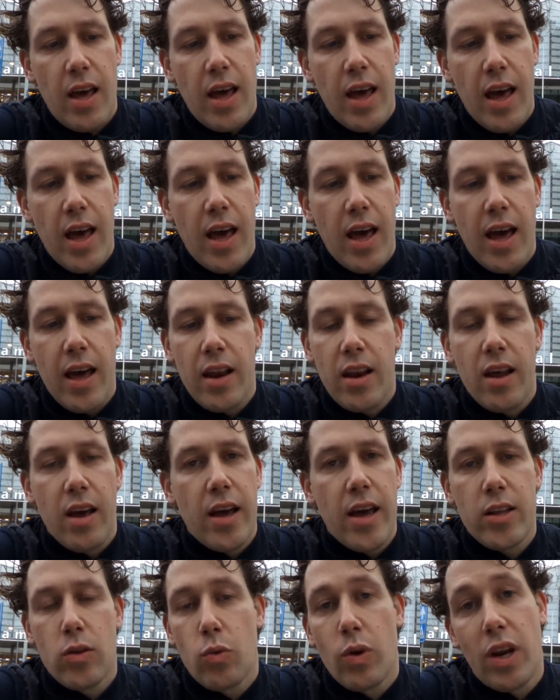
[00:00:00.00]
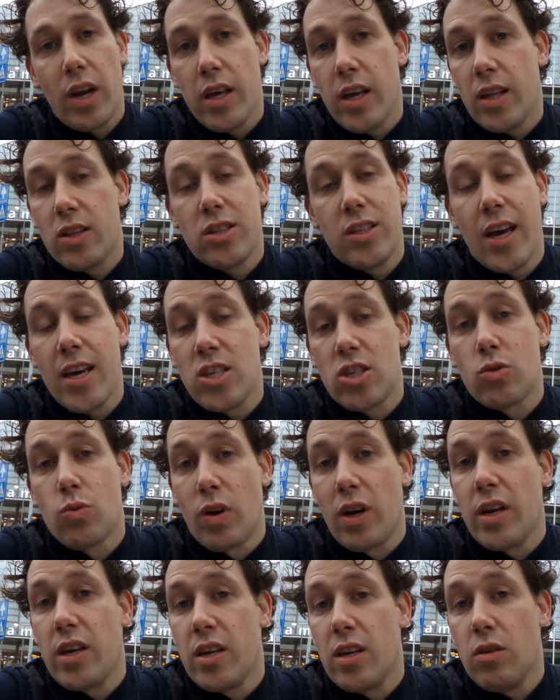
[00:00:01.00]
and it tastes
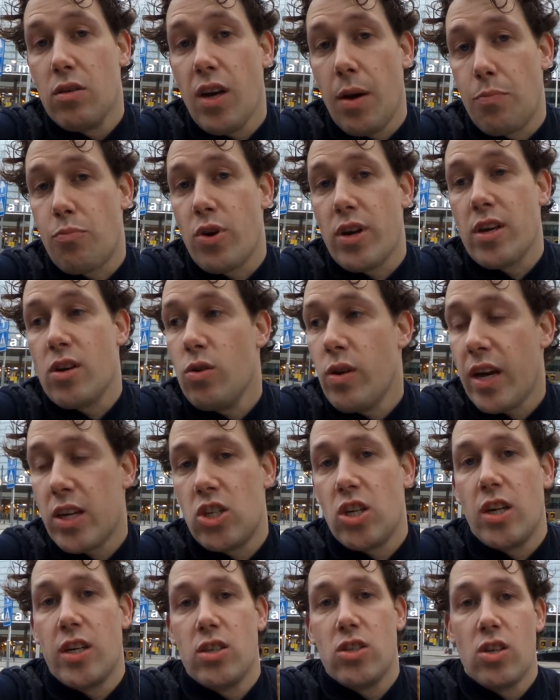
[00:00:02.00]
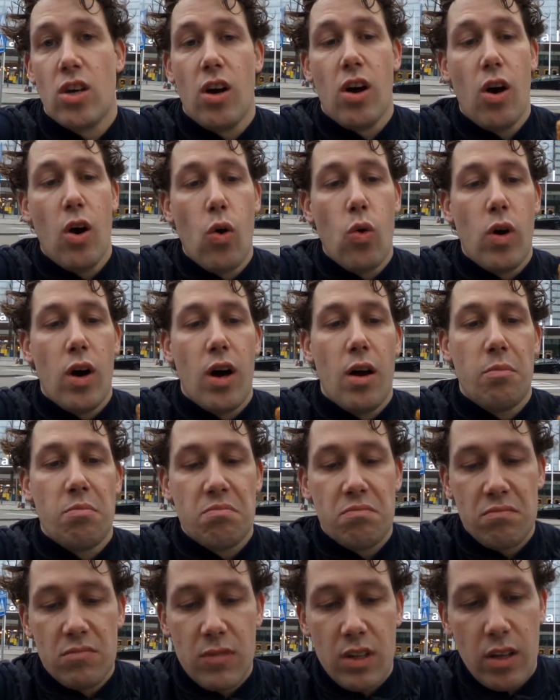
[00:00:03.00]
really, yeah, pretty good actually. So
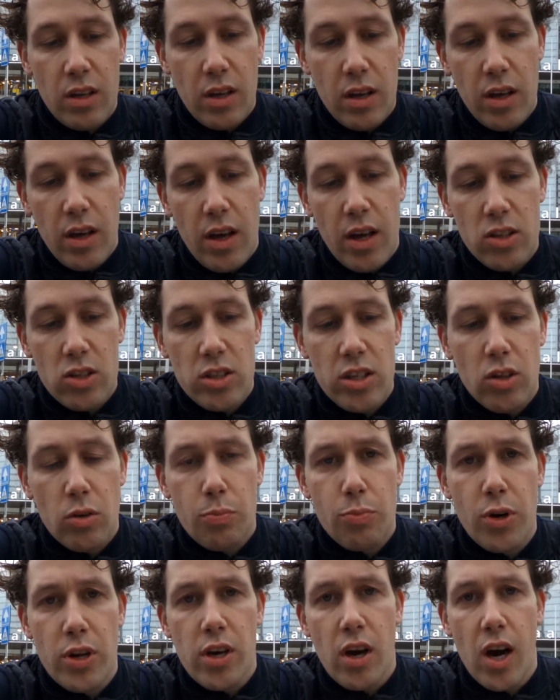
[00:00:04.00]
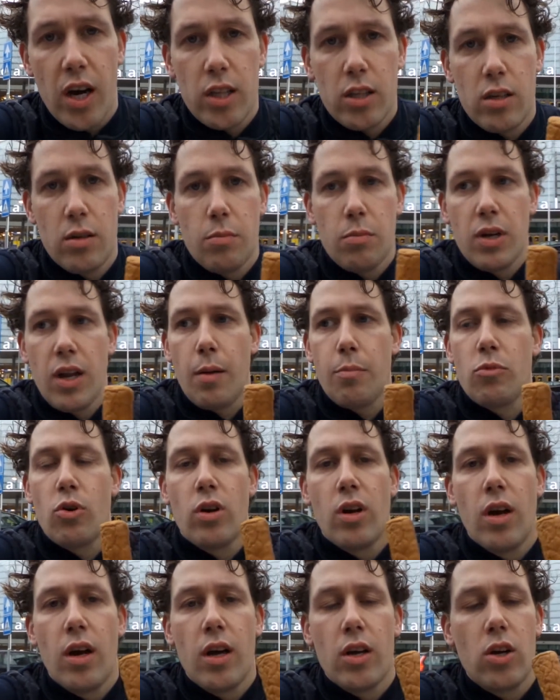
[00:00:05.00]
it's still pretty hot, but I'm
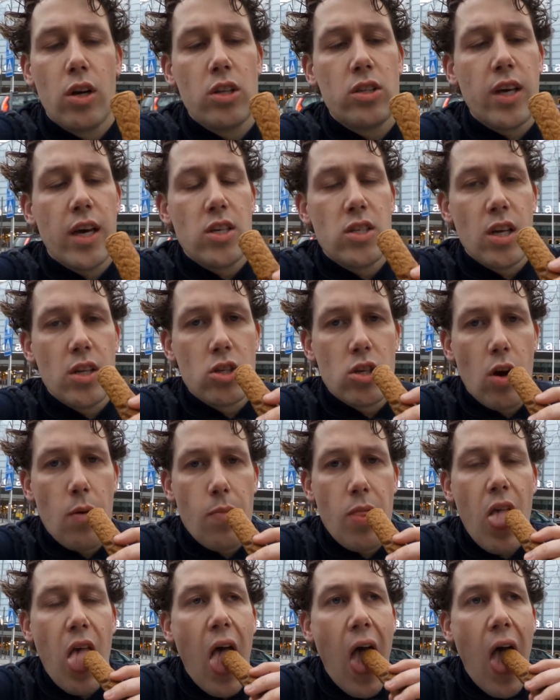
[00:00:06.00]
gonna taste it, so.